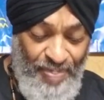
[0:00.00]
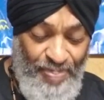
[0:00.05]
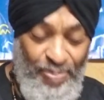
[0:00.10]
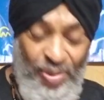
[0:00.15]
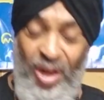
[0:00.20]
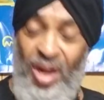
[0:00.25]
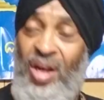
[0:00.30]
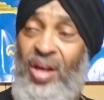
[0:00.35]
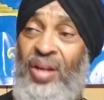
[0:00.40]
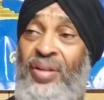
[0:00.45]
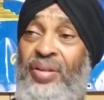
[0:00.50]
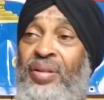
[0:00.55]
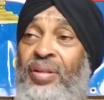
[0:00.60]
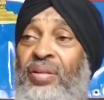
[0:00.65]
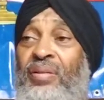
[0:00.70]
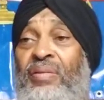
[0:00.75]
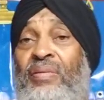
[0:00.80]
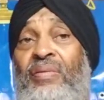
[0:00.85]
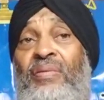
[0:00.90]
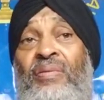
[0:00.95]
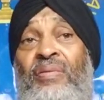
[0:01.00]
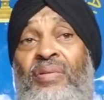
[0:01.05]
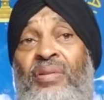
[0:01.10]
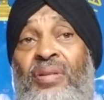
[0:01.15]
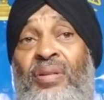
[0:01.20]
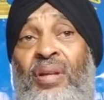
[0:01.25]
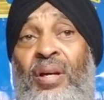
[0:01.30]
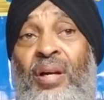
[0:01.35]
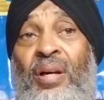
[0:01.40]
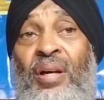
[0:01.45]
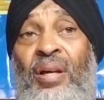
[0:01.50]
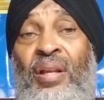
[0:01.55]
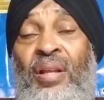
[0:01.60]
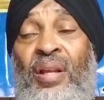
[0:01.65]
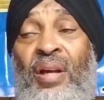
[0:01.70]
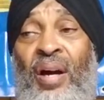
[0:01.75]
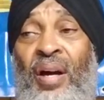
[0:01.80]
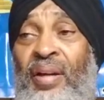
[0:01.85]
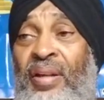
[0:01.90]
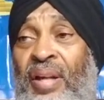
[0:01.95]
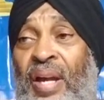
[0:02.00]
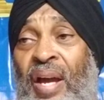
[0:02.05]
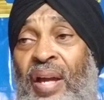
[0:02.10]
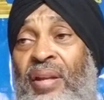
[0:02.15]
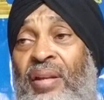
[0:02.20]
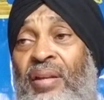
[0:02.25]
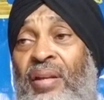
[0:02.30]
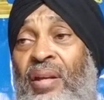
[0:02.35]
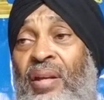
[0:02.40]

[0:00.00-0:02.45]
blood. Again,